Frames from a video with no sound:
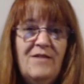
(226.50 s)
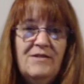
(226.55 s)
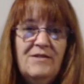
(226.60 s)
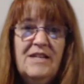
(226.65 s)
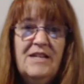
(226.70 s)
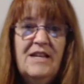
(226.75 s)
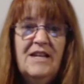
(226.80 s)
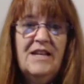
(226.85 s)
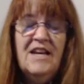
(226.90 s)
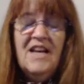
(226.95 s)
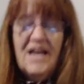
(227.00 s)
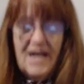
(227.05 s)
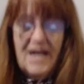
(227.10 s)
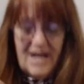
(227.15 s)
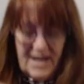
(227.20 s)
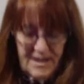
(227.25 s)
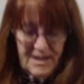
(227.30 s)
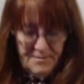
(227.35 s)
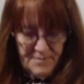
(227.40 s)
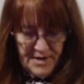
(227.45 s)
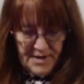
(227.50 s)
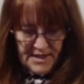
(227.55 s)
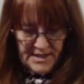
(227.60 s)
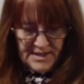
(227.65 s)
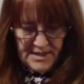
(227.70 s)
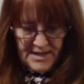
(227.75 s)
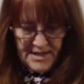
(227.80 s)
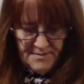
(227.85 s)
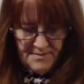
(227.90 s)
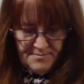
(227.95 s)
that was it. And I
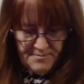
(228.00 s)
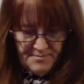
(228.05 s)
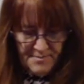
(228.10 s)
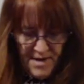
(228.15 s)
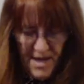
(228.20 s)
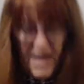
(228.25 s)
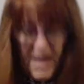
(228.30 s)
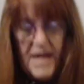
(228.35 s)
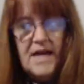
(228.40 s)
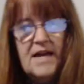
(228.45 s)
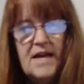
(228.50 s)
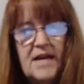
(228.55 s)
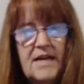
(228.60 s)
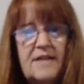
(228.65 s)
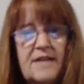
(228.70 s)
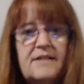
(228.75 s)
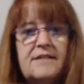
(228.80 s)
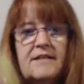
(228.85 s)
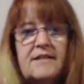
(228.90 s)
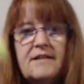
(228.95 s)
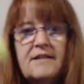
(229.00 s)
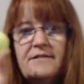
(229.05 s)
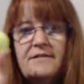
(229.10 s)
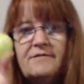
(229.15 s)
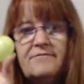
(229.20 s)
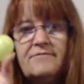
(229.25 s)
picked up my eggs